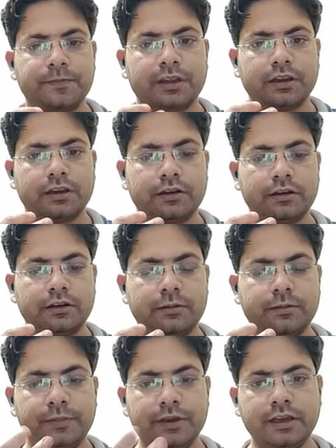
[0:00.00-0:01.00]
the
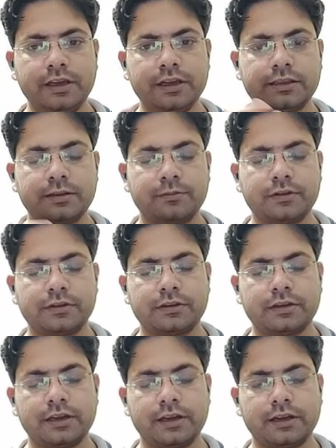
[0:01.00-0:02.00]
BA, some person
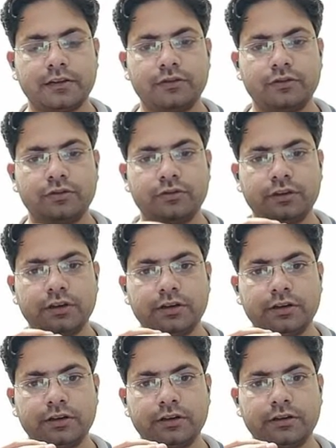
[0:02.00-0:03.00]
like go to
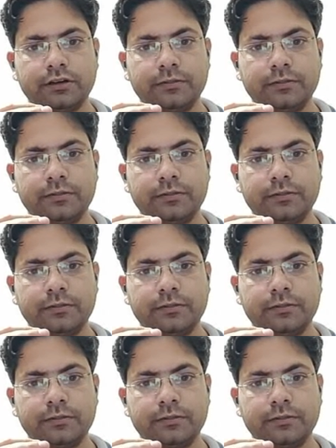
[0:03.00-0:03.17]
the